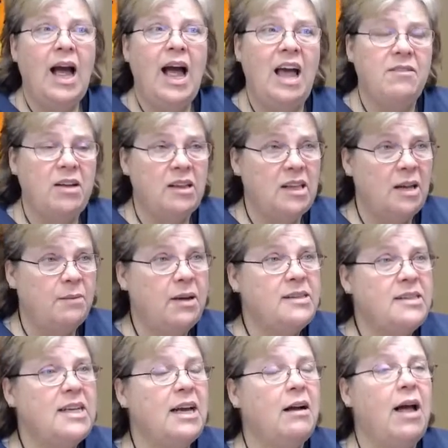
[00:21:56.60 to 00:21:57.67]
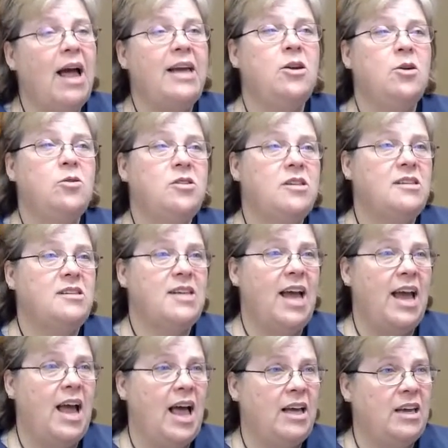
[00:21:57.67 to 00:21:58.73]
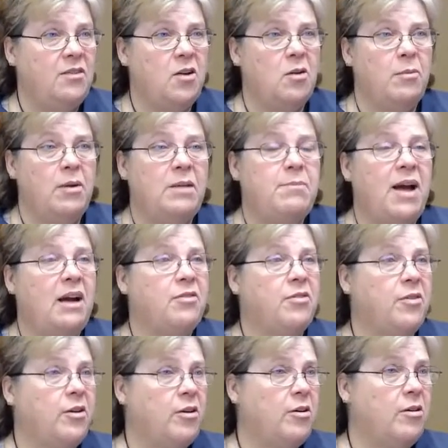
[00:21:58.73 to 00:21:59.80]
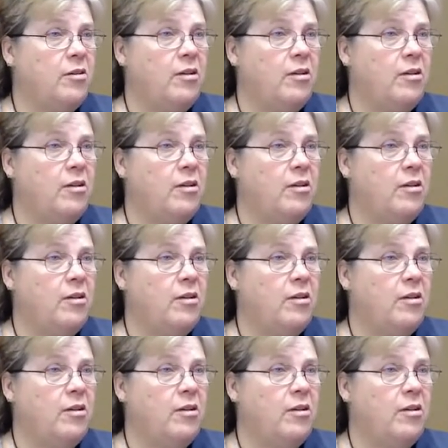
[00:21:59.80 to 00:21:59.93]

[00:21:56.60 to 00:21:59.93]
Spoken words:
I have a limited. I used to say I'll give you your money back for